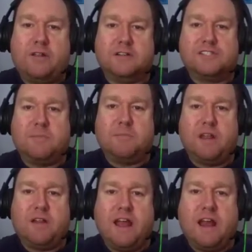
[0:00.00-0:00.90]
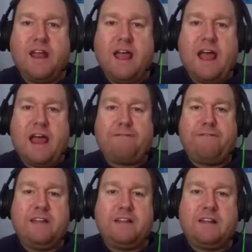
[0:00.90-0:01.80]
There's something that I
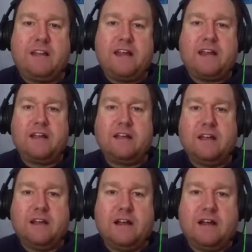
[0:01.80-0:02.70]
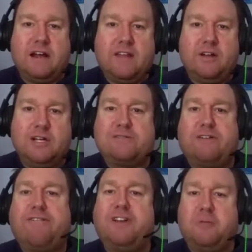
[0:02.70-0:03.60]
feel like uh, there's
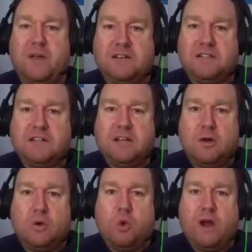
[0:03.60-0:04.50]
fulfillment okay.